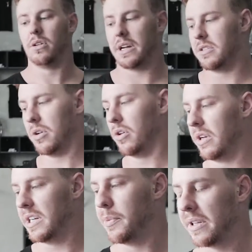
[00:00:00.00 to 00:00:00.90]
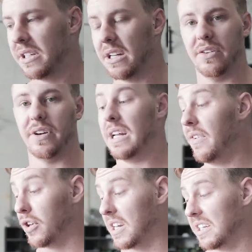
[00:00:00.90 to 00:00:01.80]
like don't expect to get your feet.
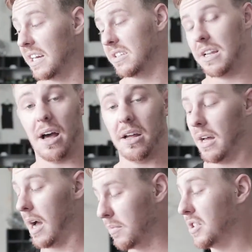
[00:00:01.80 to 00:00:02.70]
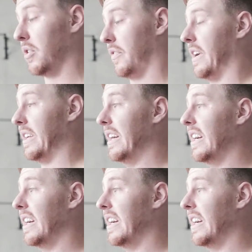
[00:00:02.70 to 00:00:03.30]
If you can get up to your feet,